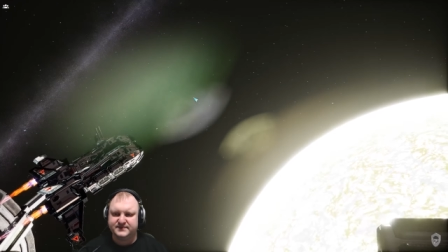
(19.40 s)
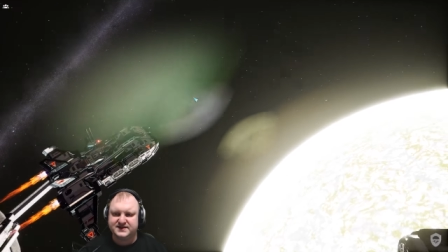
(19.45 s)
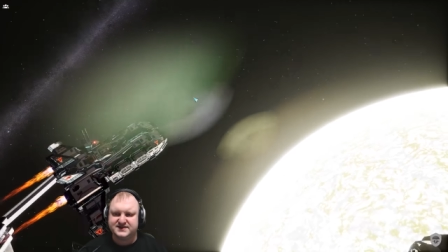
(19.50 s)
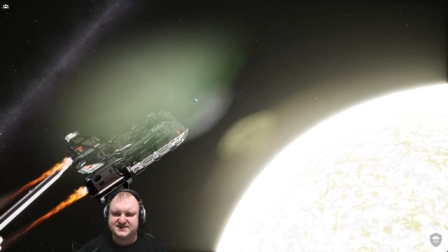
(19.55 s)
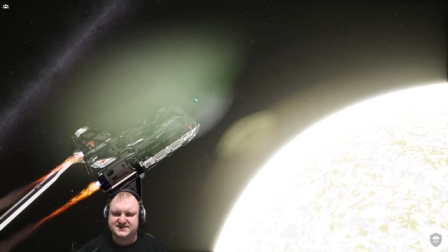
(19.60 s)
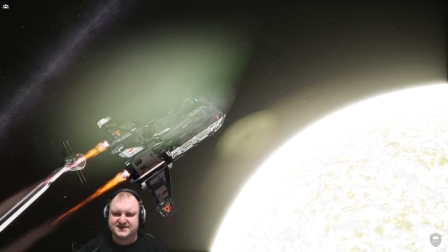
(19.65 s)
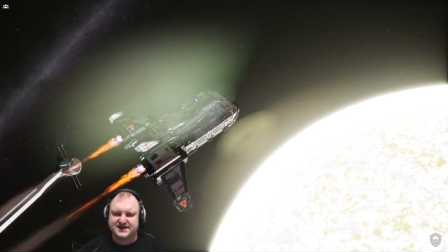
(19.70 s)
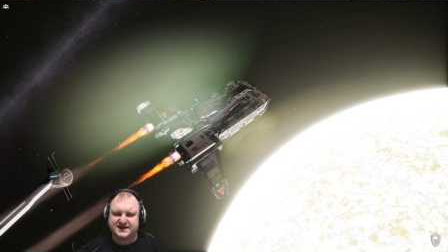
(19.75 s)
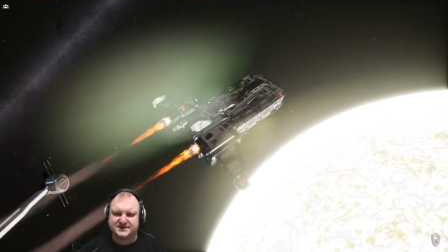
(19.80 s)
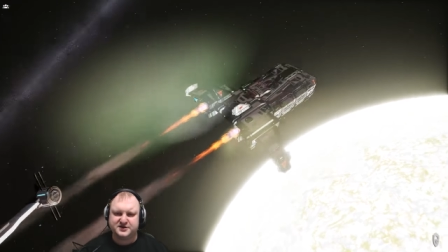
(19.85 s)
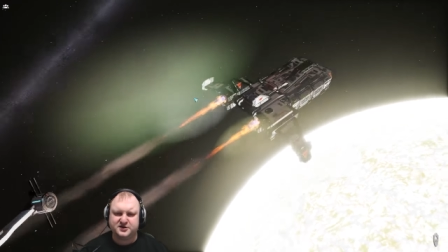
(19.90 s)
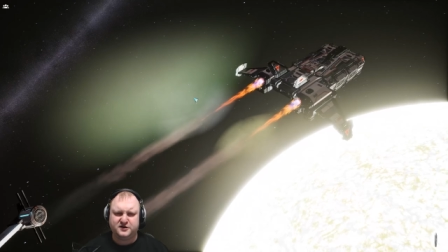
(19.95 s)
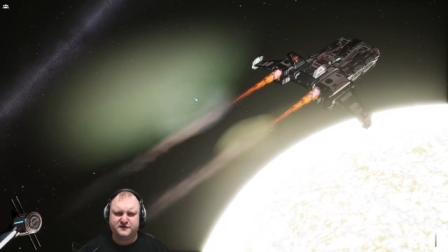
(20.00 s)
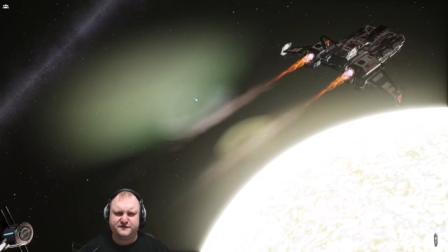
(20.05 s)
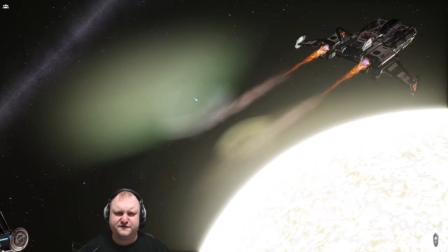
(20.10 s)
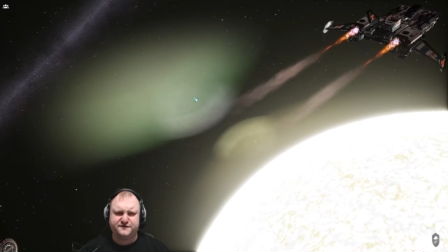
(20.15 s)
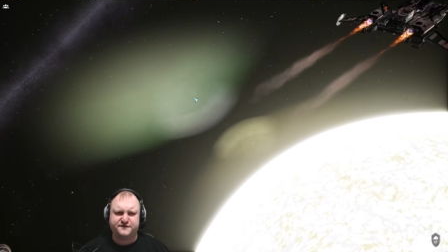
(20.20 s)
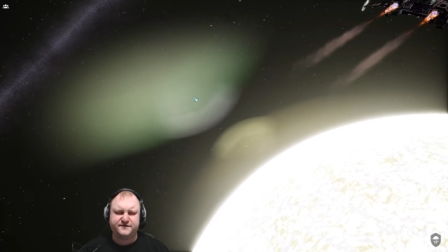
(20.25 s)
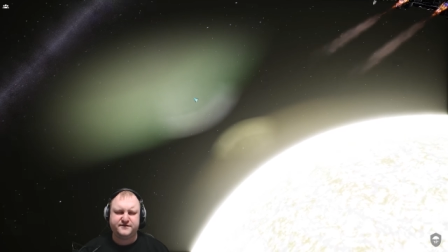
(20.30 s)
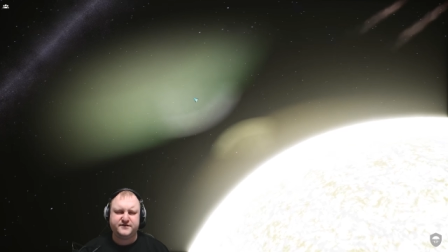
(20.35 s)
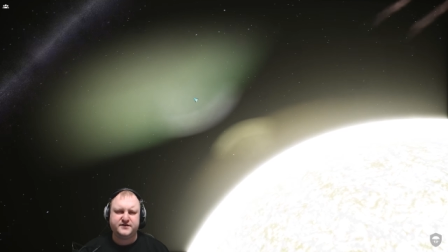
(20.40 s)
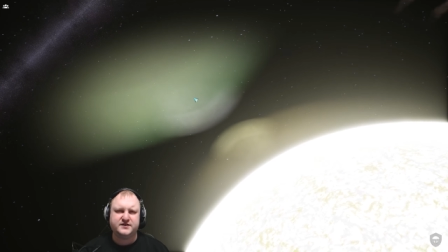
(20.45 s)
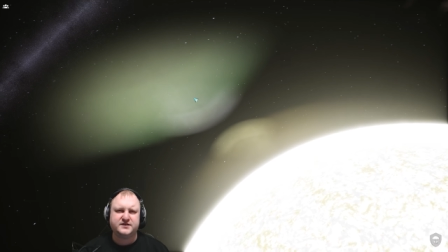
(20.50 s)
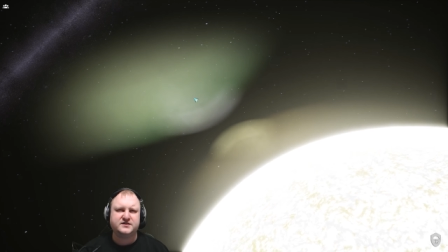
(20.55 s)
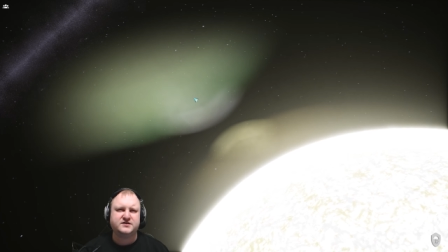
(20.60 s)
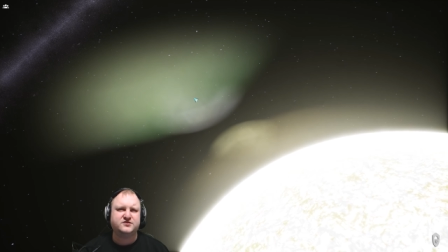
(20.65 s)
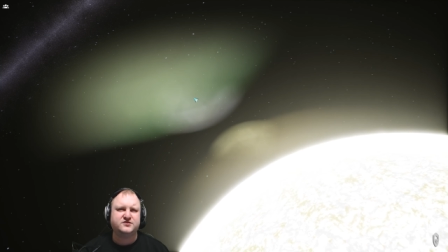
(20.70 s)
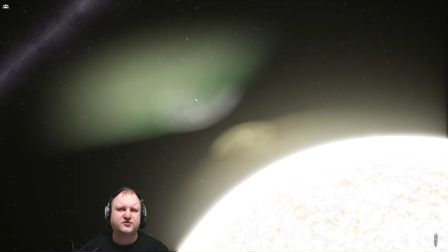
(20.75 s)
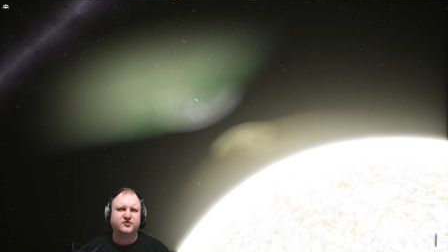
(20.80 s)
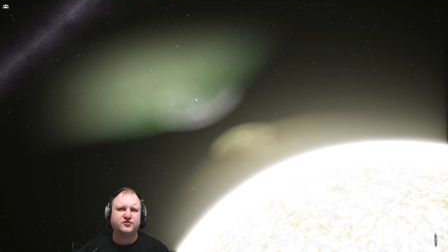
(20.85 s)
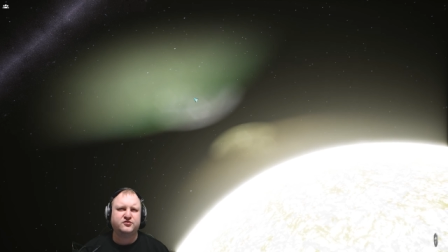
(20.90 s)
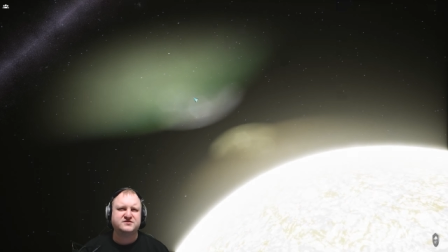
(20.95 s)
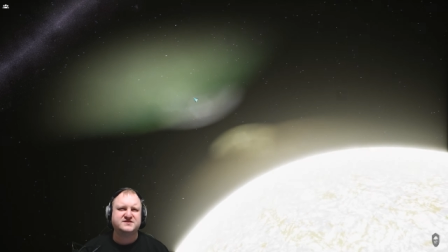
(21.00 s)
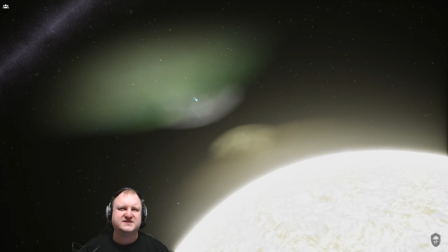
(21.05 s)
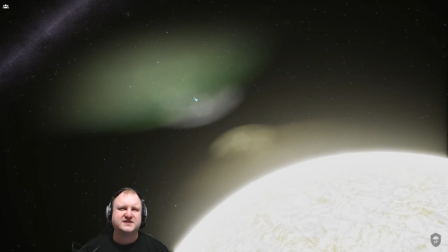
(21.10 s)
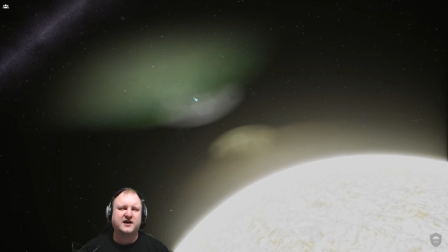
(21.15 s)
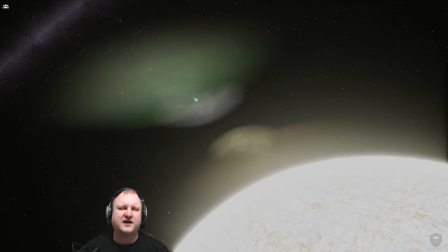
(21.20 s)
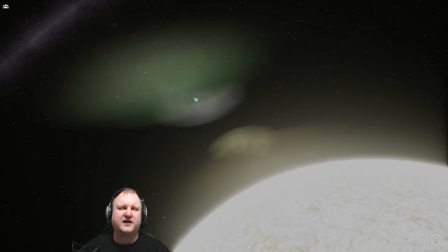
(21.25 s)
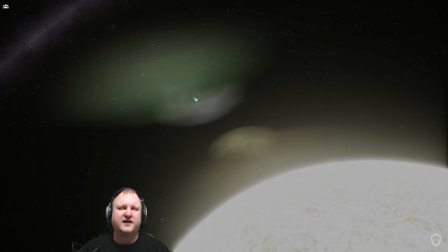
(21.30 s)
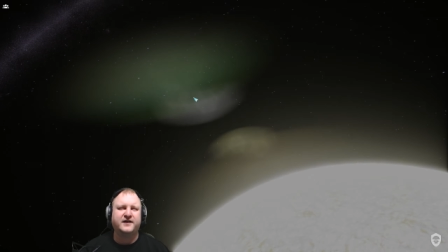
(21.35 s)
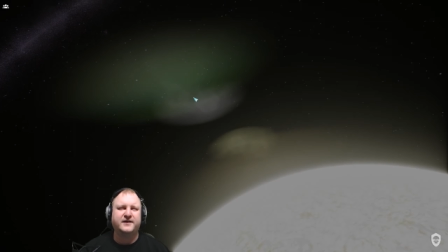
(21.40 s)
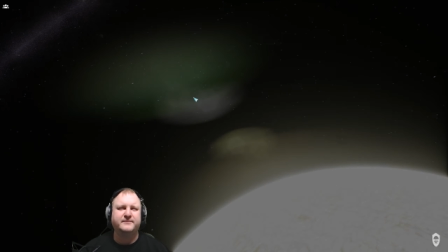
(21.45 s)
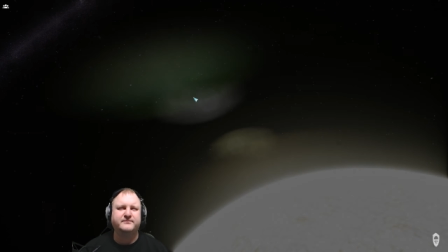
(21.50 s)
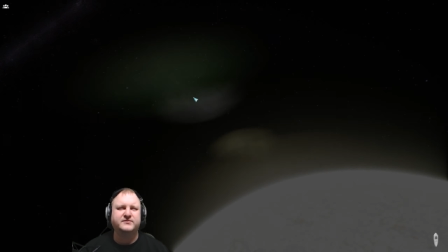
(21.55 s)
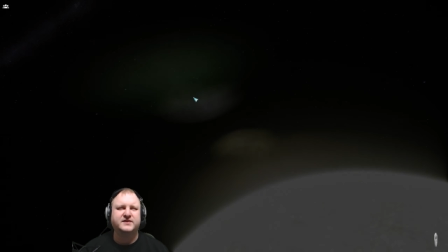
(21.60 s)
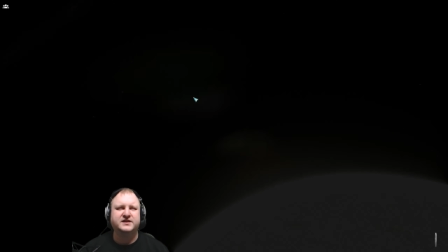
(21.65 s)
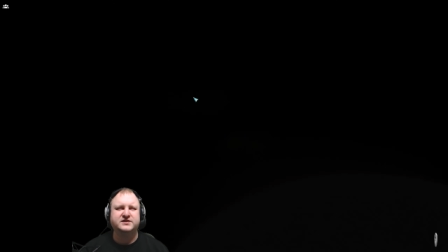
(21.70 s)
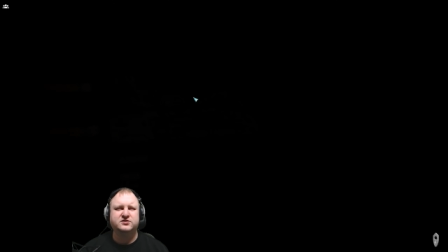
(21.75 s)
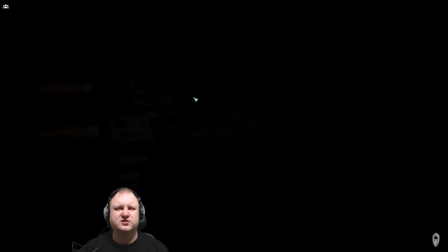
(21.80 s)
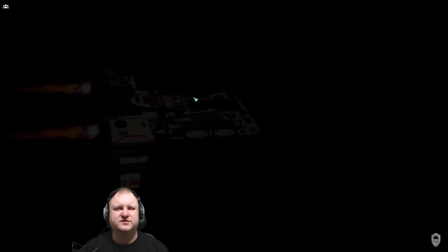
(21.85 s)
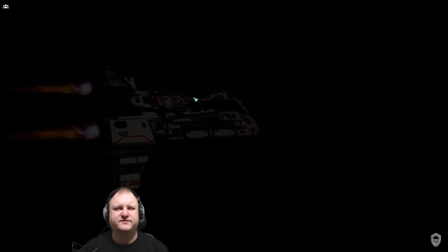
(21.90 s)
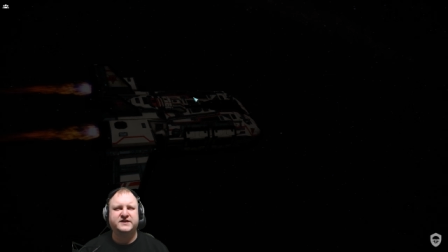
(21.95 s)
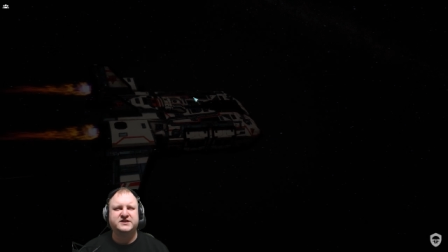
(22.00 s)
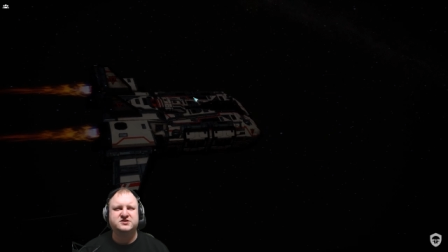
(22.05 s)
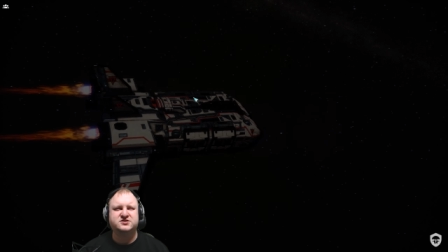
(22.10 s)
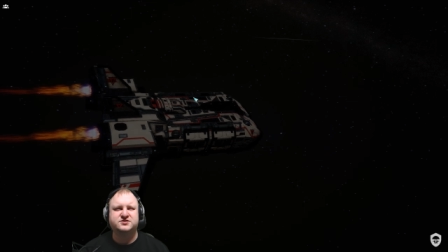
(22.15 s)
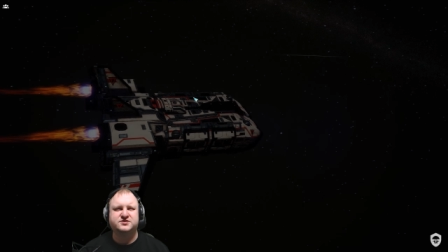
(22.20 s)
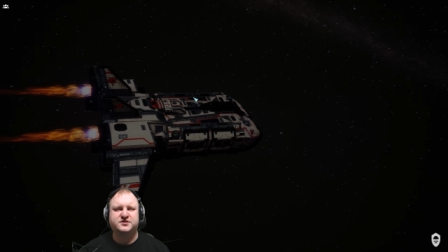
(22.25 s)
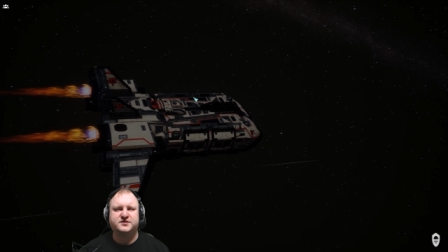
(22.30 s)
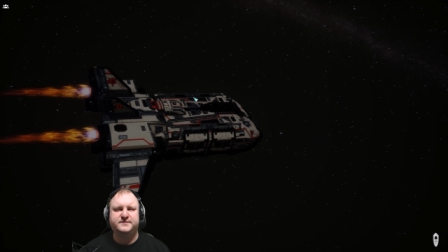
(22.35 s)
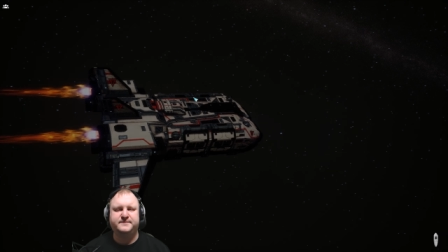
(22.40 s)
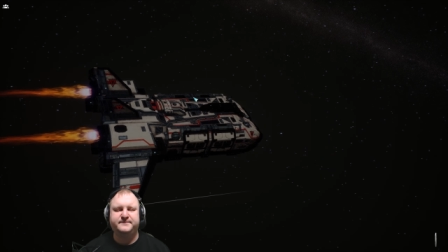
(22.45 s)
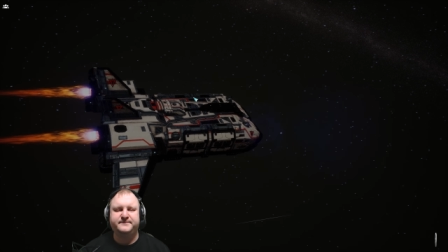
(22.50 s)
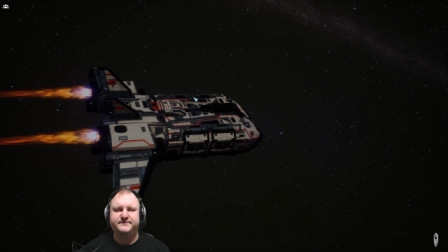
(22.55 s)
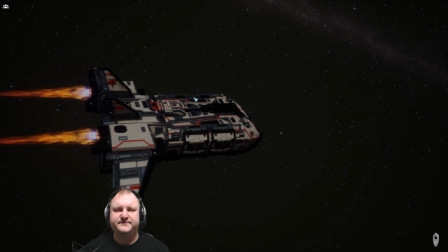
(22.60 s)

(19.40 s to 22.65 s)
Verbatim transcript: Starting off to a new star, a new adventure,